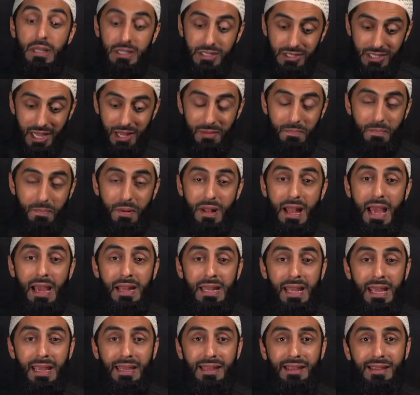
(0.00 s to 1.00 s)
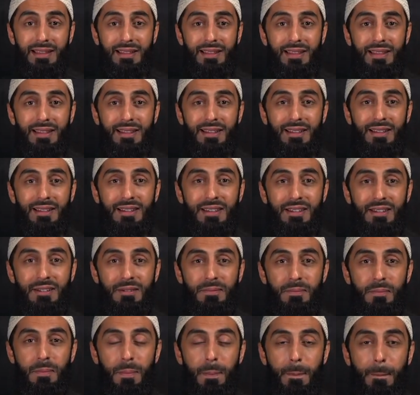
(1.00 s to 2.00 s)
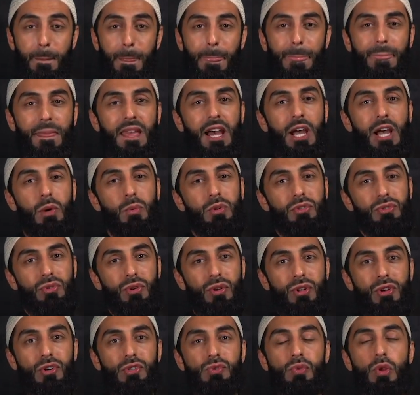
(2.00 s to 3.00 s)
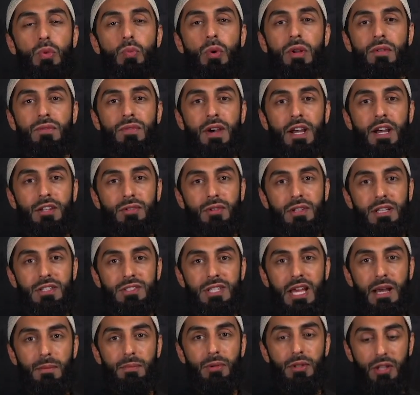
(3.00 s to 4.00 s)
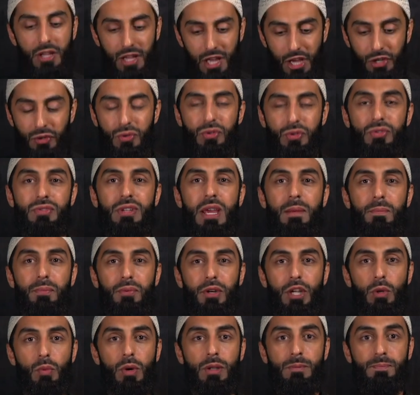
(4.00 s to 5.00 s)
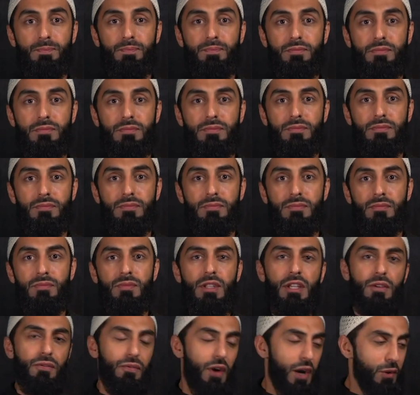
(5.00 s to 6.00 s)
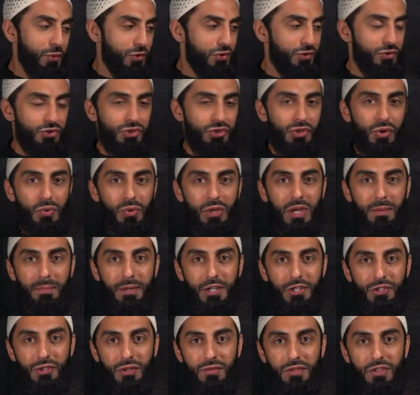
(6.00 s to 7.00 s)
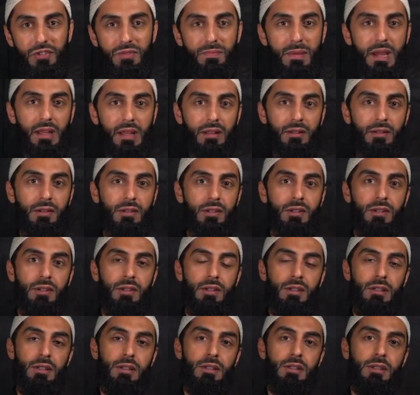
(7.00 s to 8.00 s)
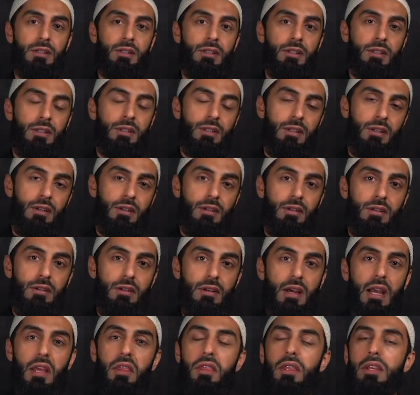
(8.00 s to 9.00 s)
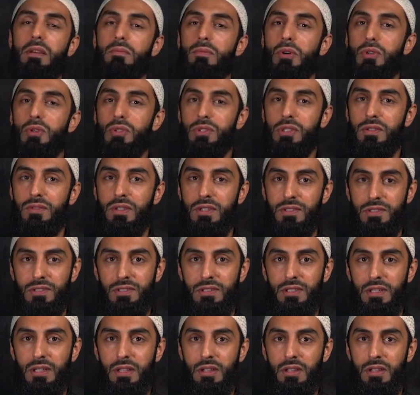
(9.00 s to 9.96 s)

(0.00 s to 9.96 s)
and start planning. I want to close with one final example, a contemporary one. If I was to show you a picture of this man, I think most of us